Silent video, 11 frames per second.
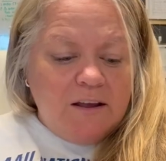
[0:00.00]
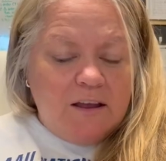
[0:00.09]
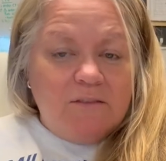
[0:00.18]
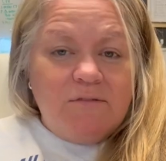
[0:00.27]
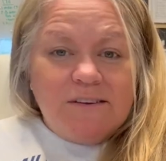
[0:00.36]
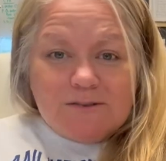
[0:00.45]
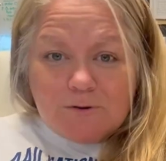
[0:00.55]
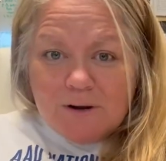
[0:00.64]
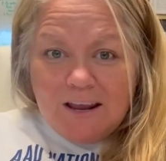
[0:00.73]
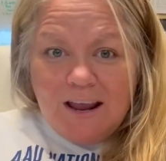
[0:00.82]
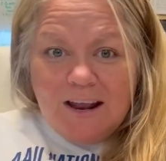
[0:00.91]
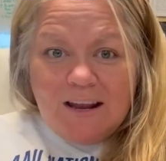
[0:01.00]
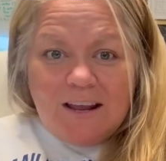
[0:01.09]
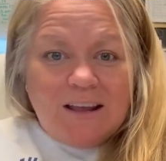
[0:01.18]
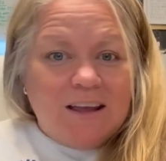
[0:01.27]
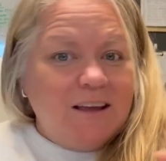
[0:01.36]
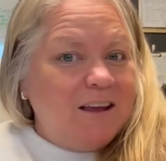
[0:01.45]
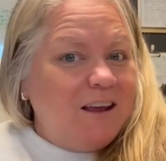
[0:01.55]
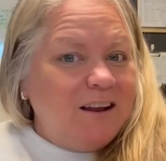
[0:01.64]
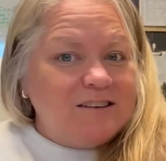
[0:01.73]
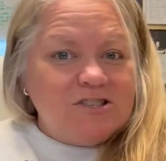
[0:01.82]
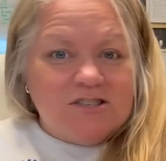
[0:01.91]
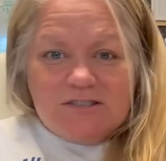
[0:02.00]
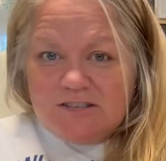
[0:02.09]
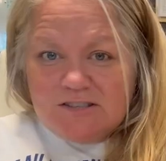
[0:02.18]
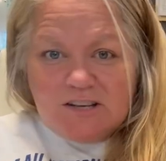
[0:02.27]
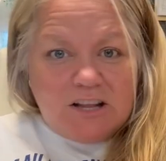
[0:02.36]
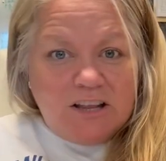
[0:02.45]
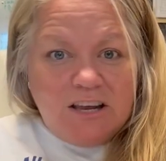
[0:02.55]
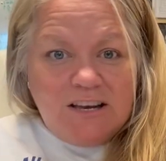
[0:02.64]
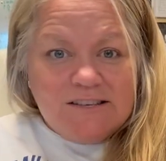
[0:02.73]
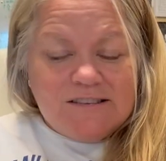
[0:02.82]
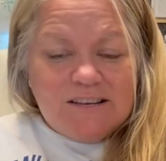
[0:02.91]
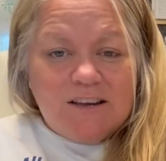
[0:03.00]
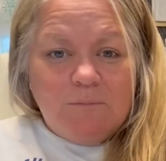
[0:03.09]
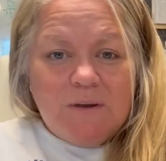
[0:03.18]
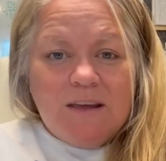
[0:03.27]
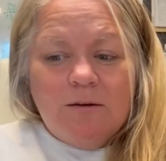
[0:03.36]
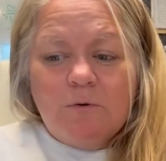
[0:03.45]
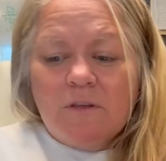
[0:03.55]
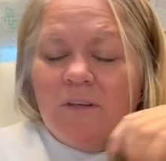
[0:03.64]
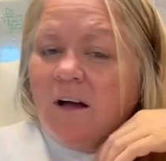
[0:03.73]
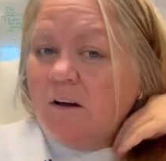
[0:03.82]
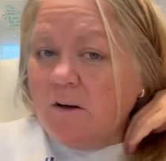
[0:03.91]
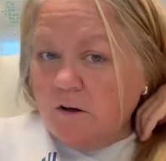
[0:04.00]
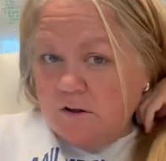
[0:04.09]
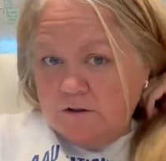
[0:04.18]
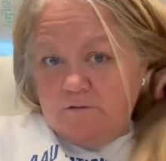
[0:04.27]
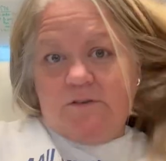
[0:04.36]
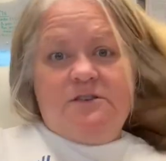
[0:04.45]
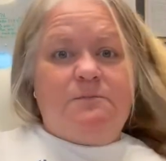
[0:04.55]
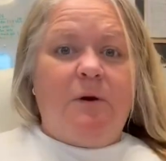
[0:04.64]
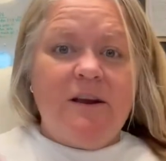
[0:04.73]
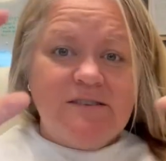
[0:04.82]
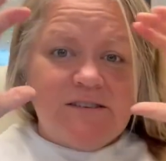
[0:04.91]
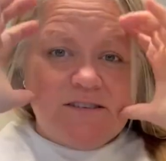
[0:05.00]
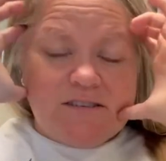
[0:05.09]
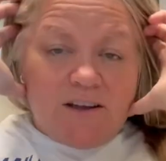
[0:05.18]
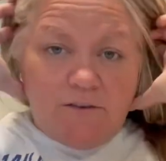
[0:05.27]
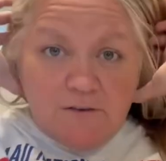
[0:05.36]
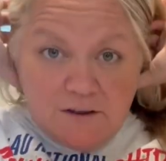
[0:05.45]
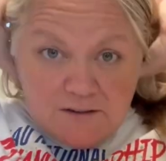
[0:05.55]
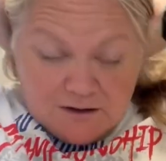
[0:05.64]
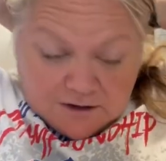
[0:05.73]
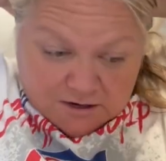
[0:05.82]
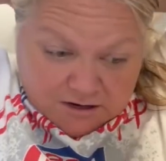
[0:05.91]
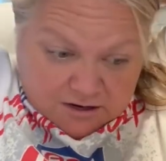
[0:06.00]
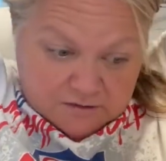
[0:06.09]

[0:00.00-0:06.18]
If it's organic and it's just as clean as it can be without all of the sprays and stuff on there,